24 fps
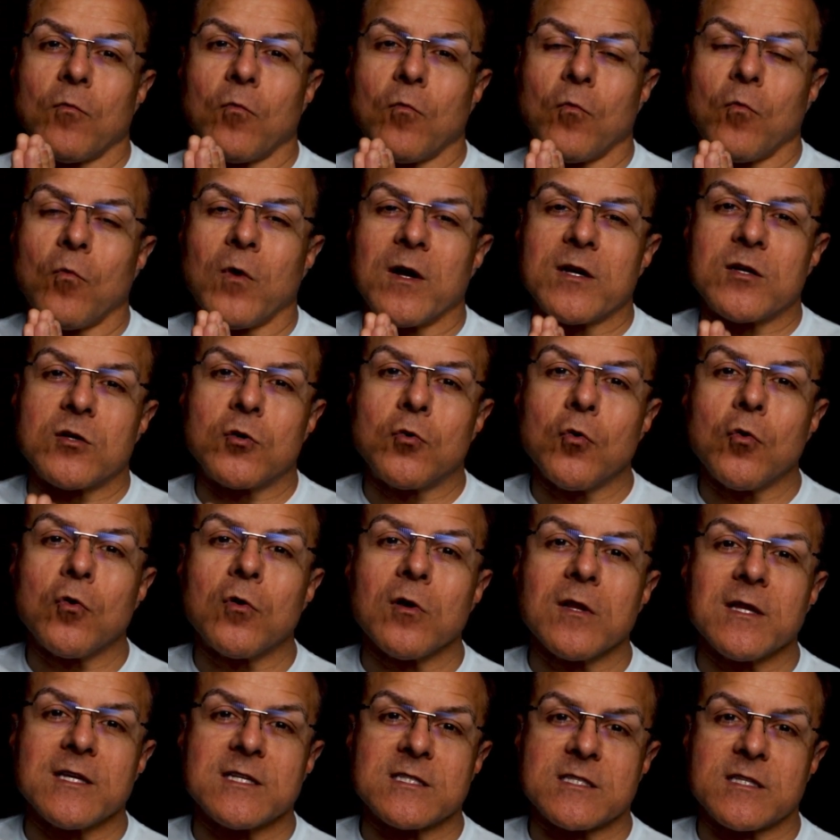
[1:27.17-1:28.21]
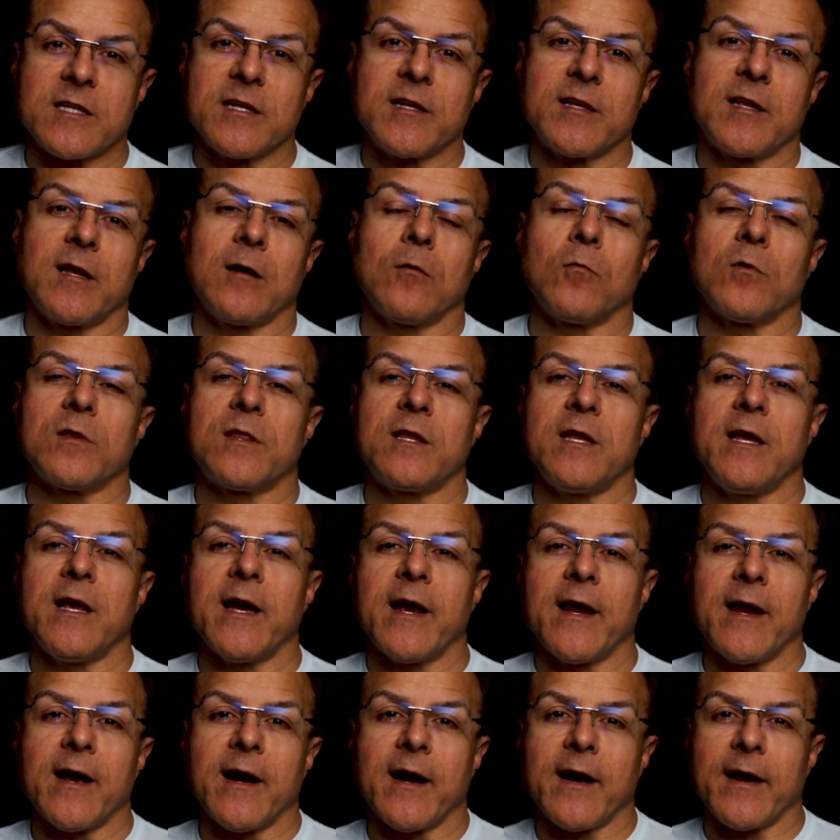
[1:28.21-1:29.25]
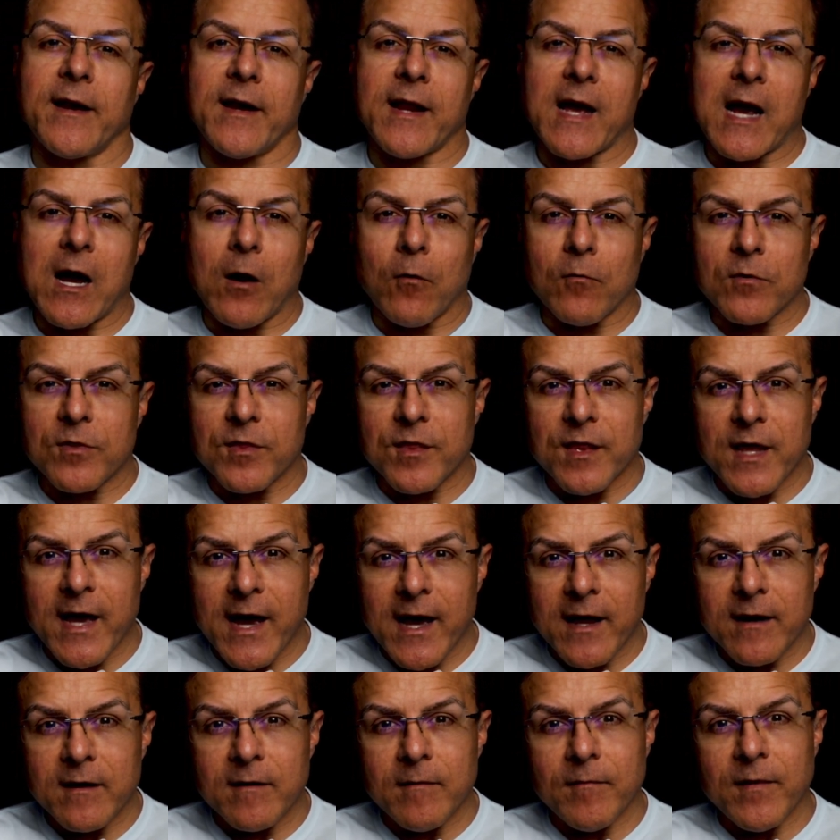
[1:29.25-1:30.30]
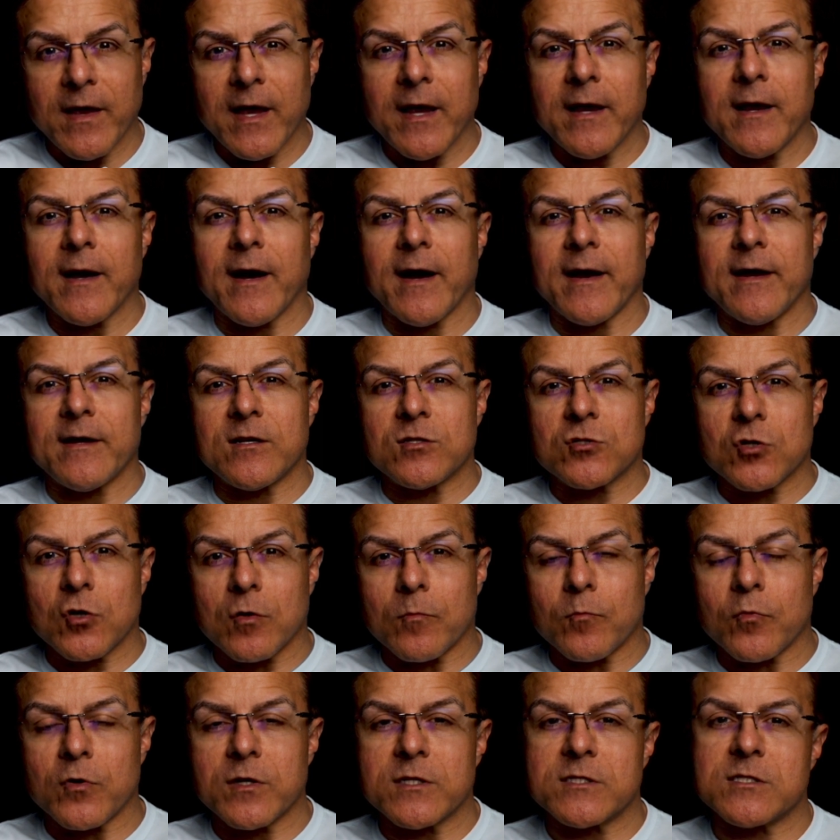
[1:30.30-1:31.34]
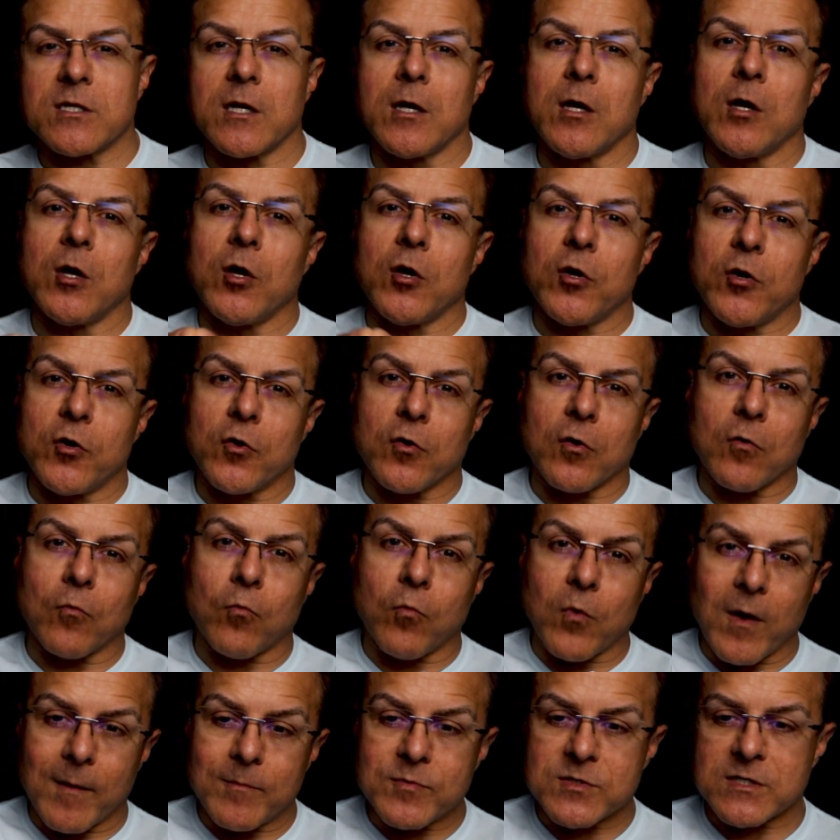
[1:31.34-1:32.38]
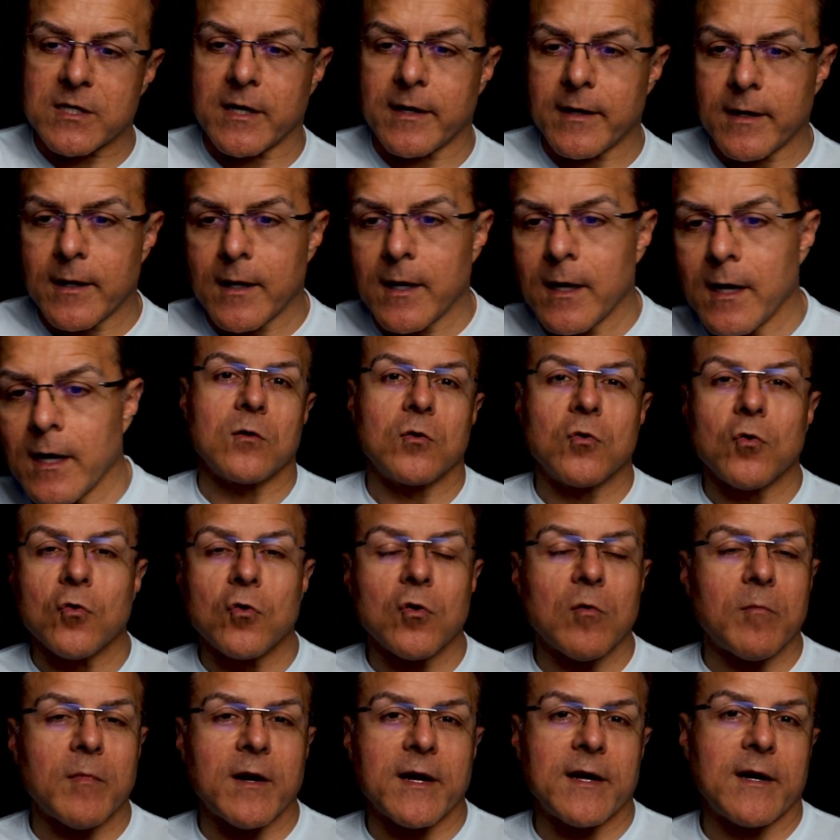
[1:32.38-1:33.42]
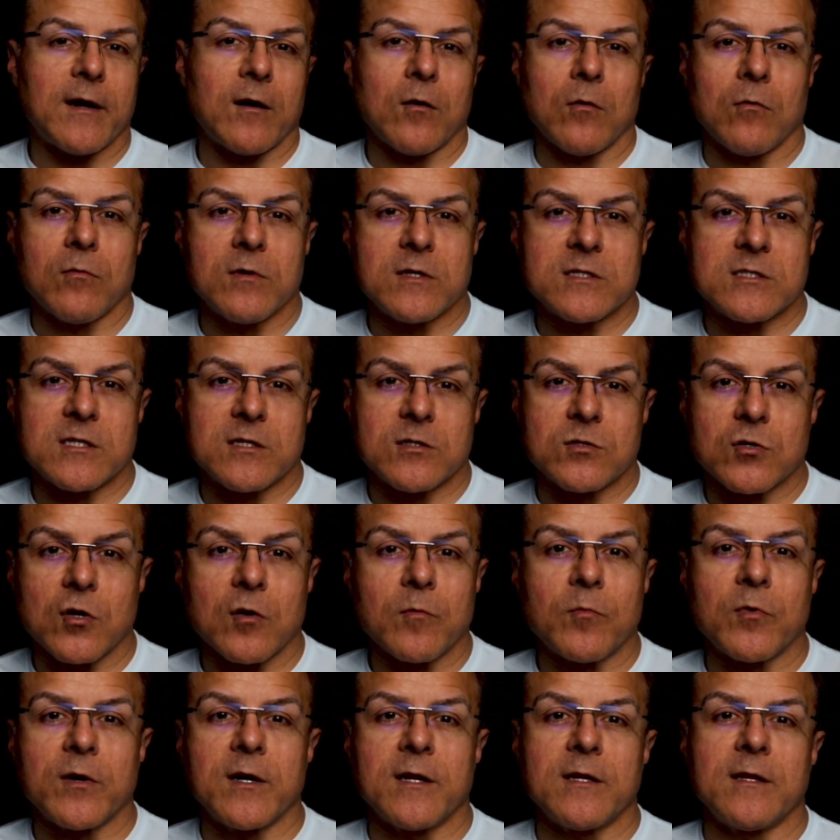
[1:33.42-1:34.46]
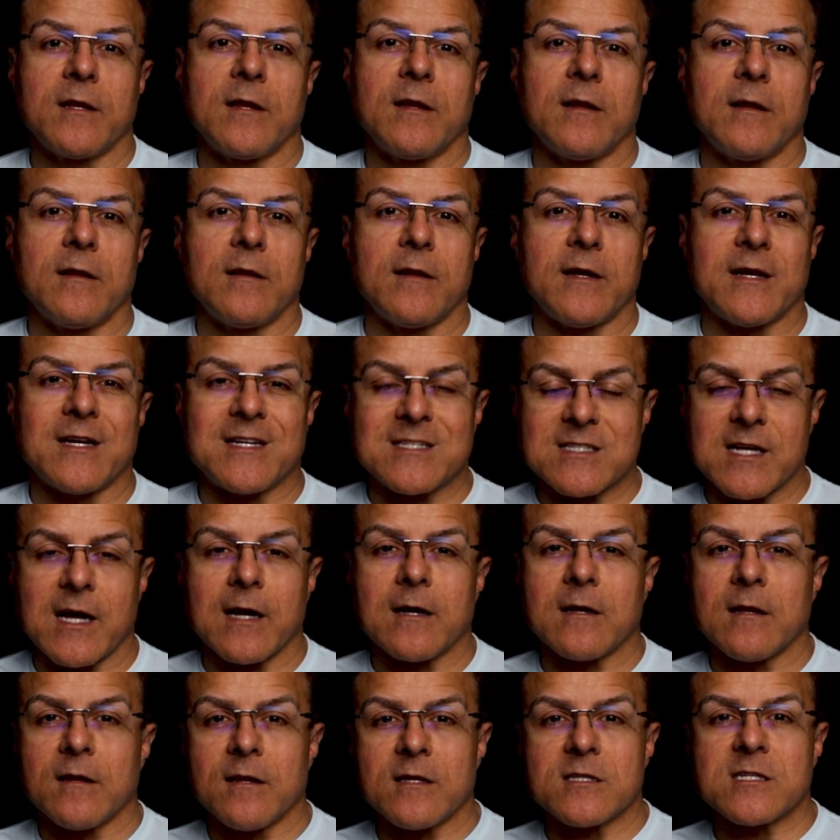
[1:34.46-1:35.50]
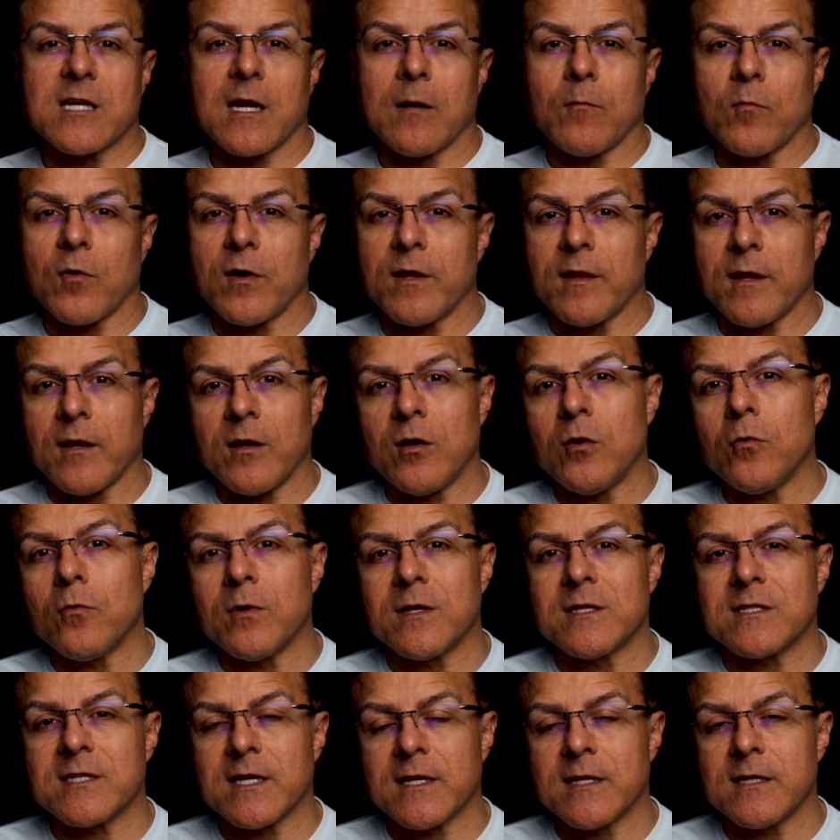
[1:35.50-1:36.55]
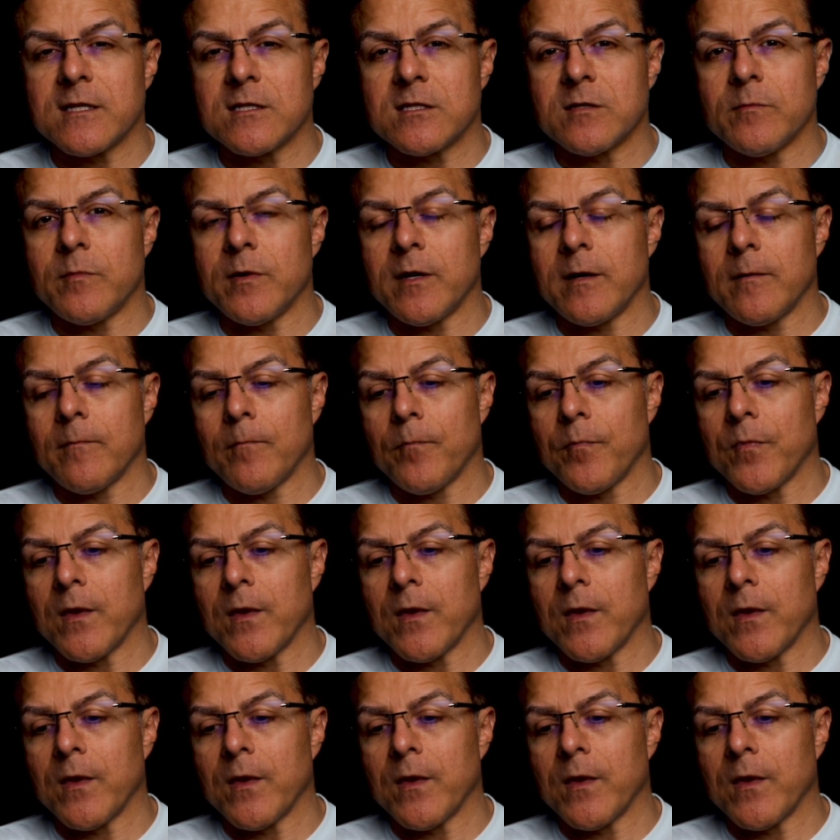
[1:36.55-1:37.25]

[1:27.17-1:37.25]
what Google is thinking, what the AI, and how that AI interprets your website. Google might not always interpret it exactly the same way that you intend it to be.